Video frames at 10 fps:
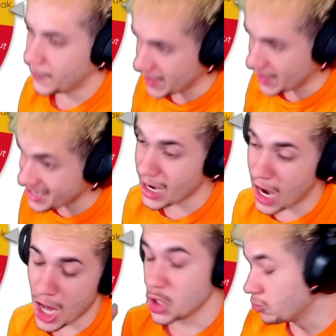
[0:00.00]
Peak, a
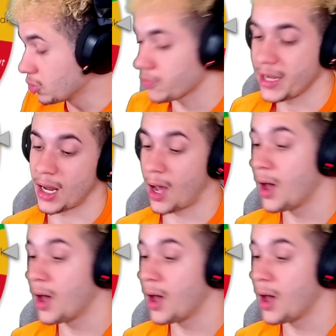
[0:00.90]
new arena.